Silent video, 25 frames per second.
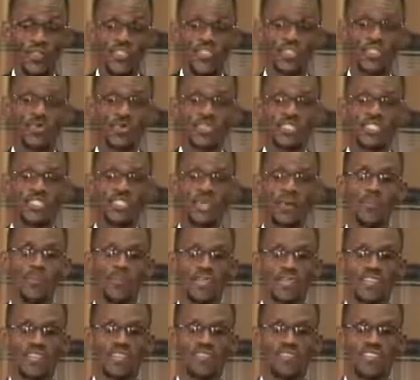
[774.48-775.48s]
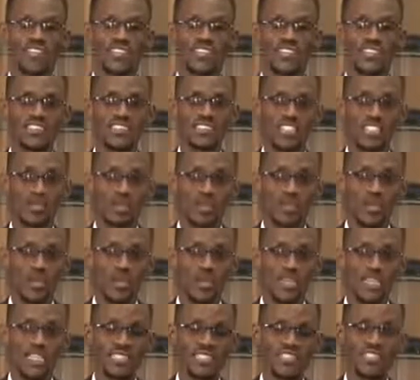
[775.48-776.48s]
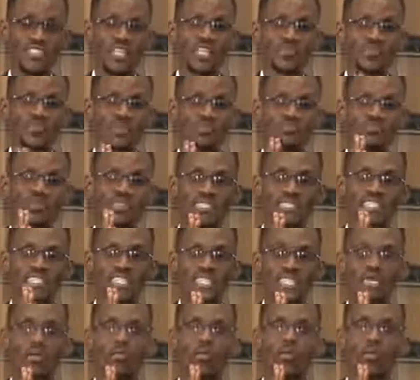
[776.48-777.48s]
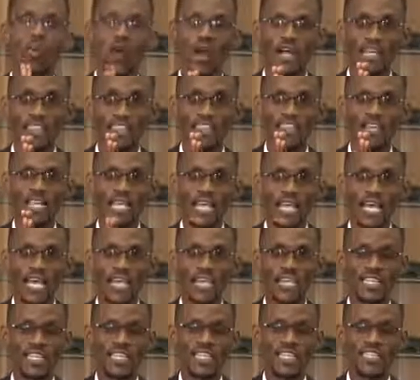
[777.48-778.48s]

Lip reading: This week's personal finance tip is basically one line.